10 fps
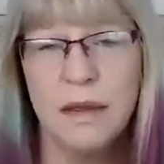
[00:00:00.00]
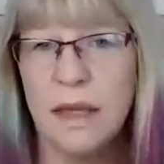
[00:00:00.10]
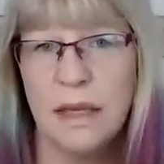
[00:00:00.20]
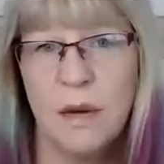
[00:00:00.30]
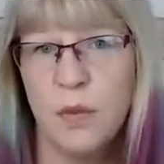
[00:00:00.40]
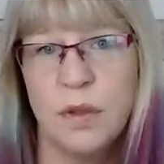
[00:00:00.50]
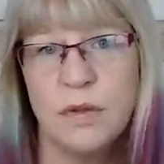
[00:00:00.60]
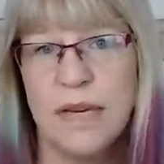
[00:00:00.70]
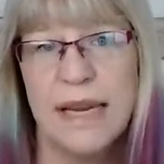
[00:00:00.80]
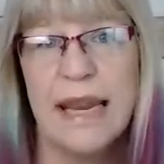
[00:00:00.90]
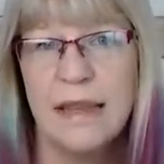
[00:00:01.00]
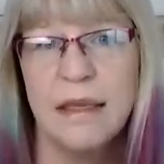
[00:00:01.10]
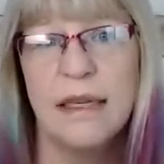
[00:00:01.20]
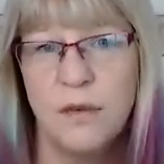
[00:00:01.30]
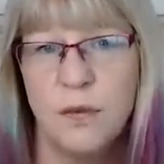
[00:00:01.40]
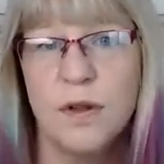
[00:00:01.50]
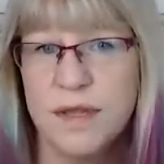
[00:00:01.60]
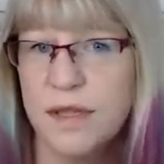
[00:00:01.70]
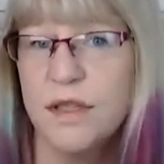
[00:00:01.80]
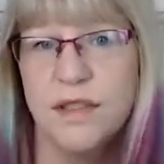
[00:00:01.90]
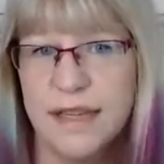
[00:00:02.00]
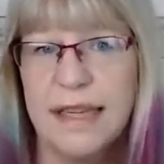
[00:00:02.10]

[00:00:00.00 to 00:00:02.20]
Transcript: they negate the need for the surgery,